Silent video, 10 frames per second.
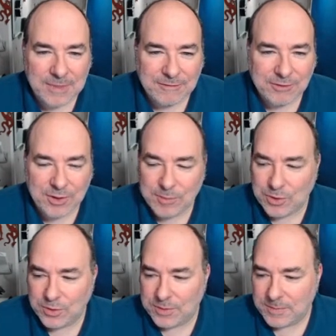for the
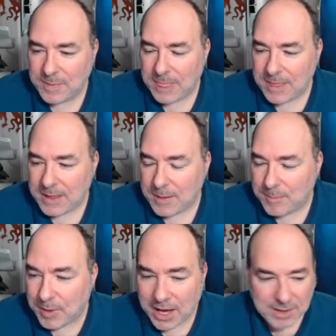moon.
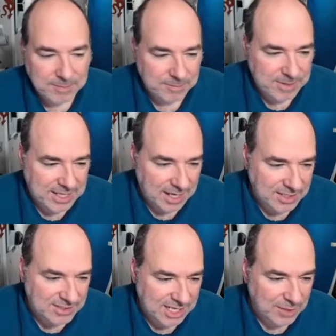But
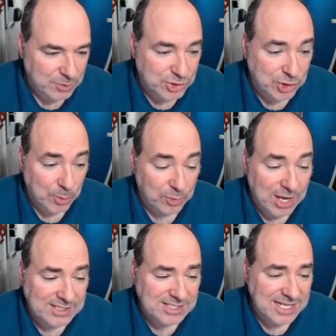because it was so
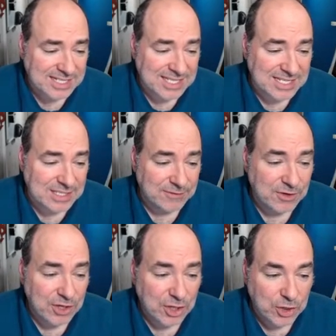processing intensive,
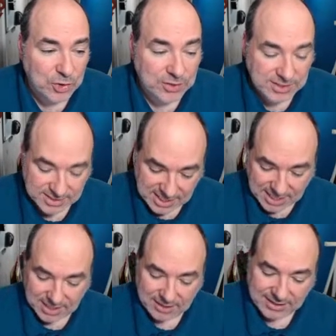you couldn't see
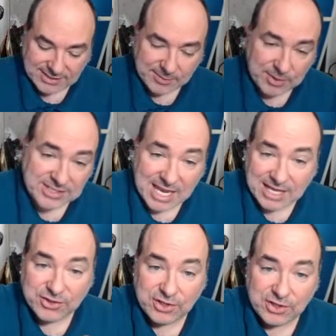it unless I press
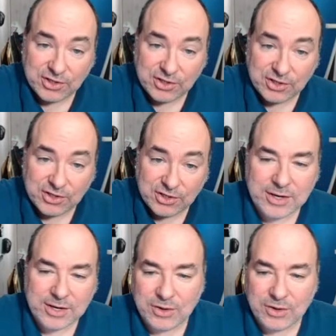enter
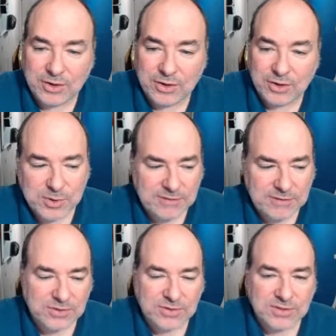those
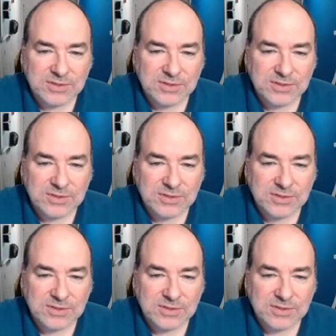previews.